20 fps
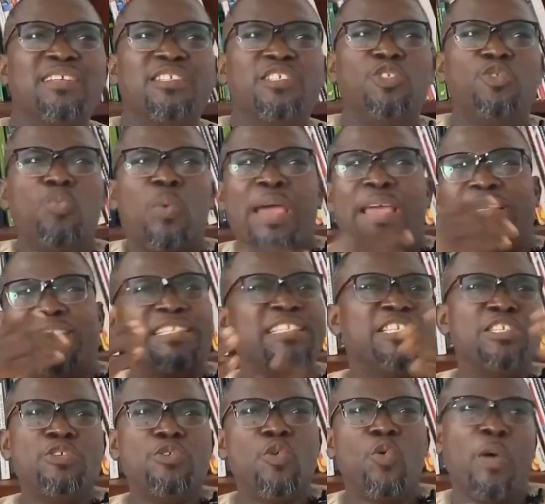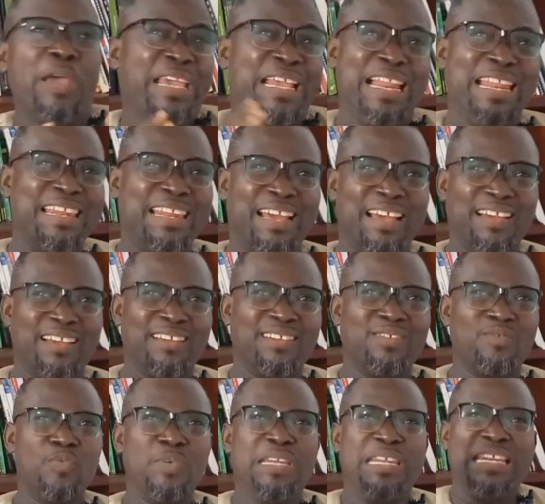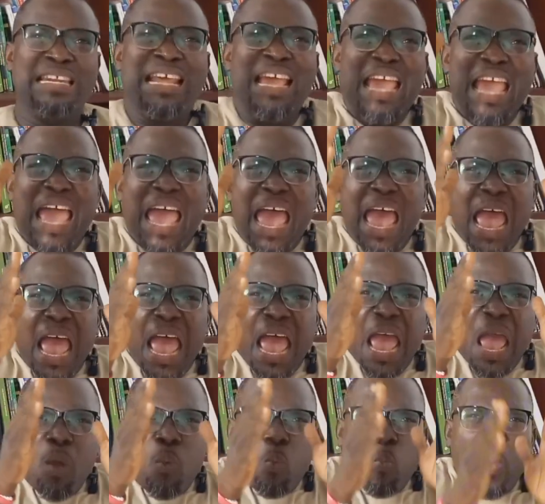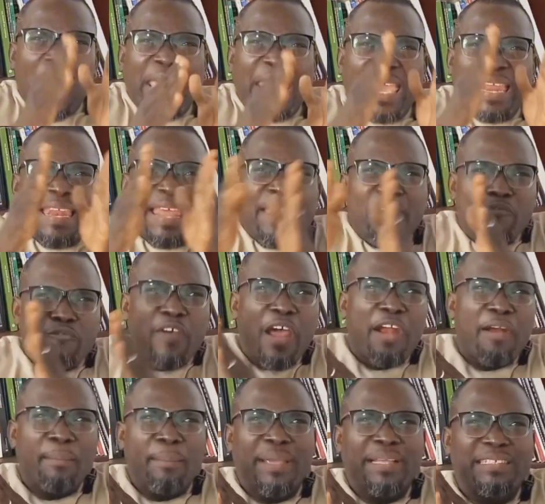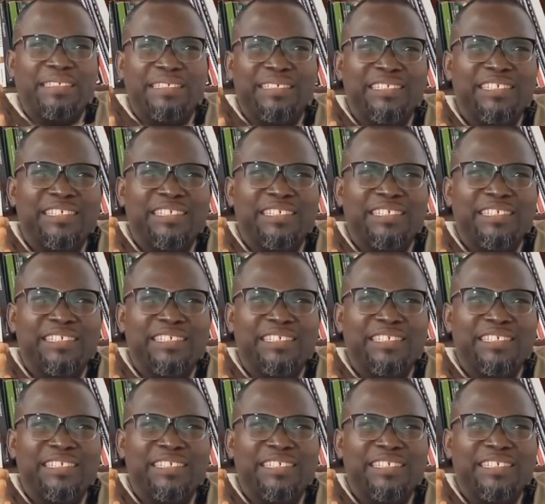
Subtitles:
you are a CEO or a cleaner within a working environment,